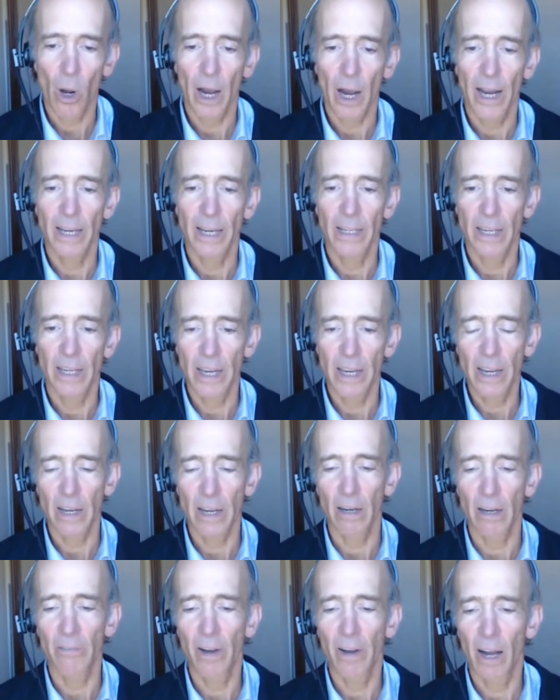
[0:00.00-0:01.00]

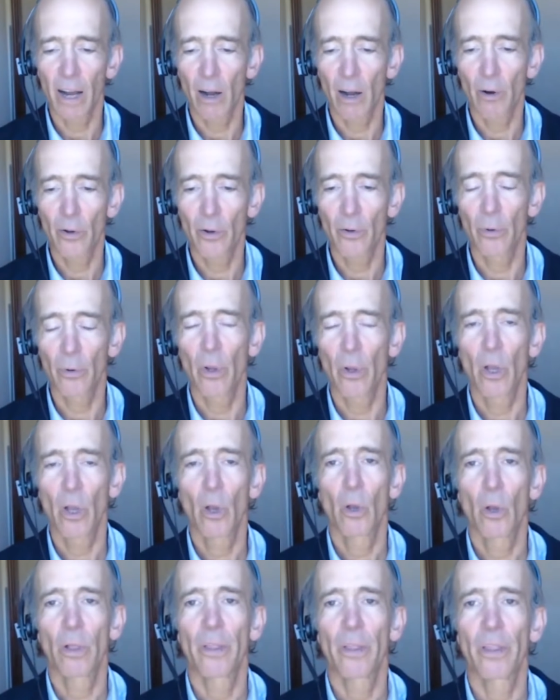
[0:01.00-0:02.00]
idea of how
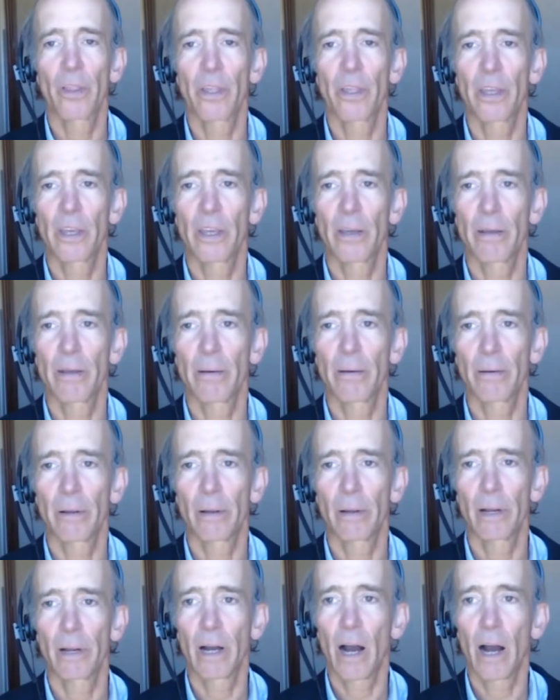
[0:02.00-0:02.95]
the